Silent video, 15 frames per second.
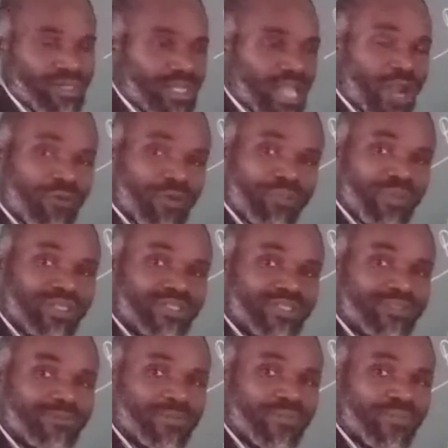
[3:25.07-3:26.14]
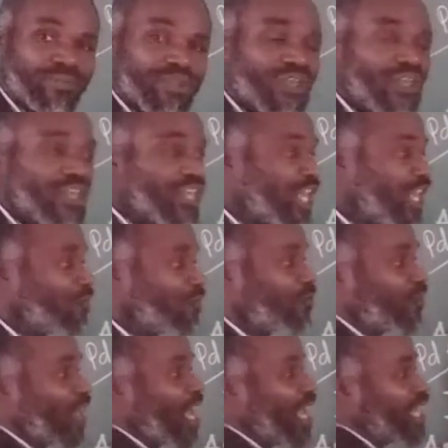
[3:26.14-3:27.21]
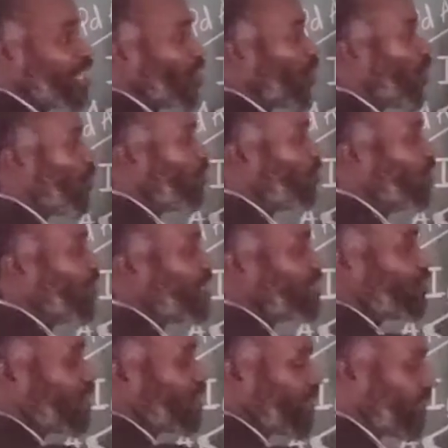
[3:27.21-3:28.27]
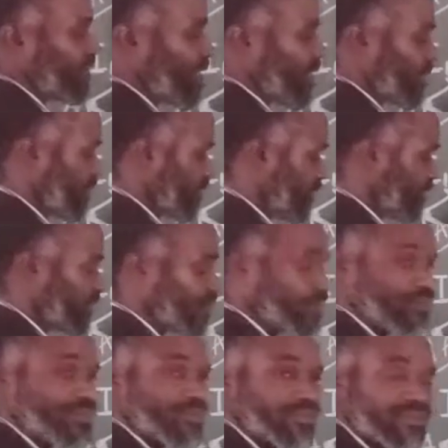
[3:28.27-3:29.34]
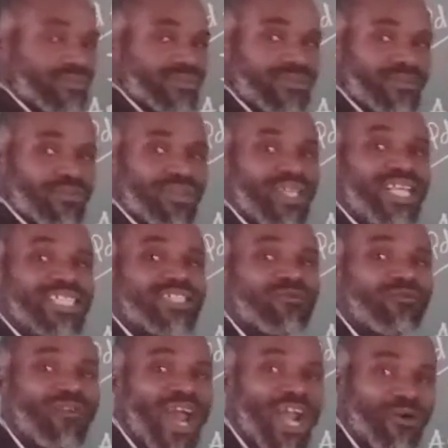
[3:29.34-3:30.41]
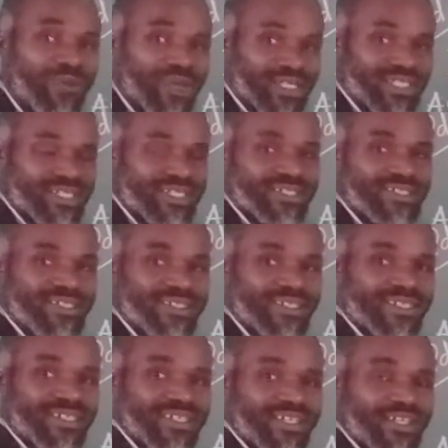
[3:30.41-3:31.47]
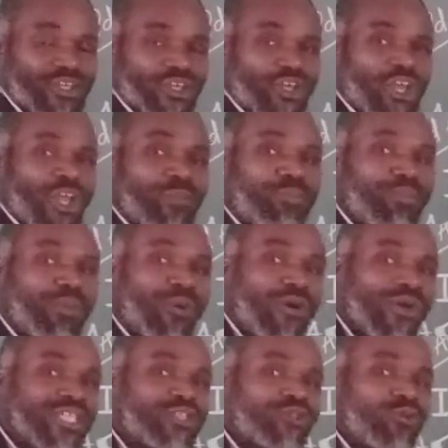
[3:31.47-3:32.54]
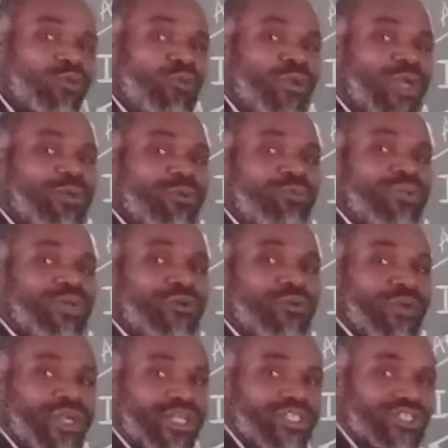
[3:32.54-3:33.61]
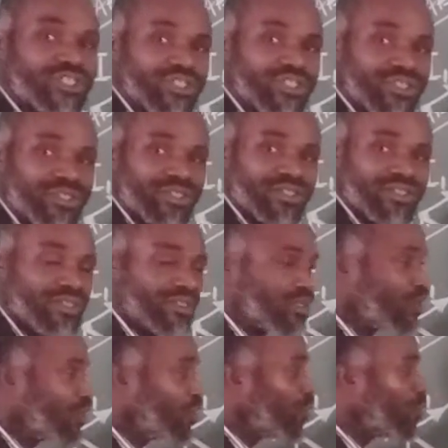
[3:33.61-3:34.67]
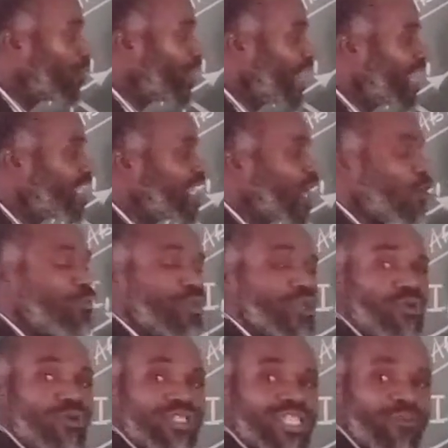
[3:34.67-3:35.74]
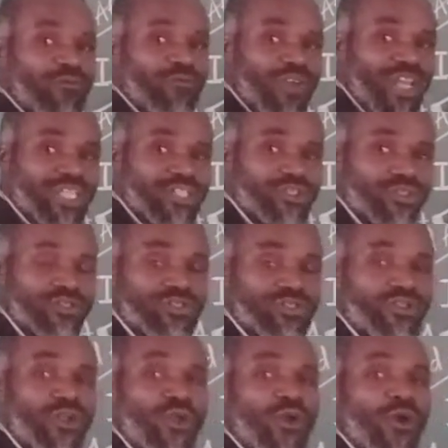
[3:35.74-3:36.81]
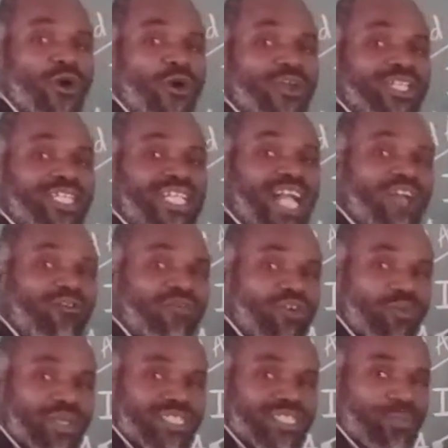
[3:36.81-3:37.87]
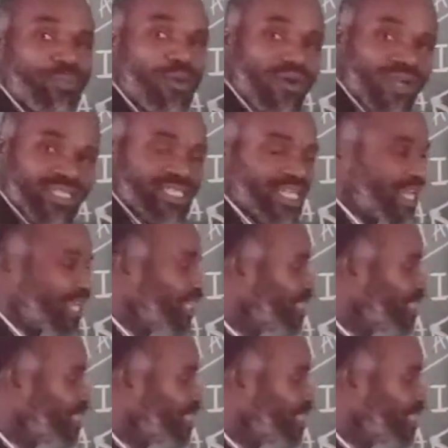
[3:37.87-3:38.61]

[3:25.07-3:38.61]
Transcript: I repeat, if any of these resistances is varied, a point will be reached where there will be no deflection on the galvanometer pointer.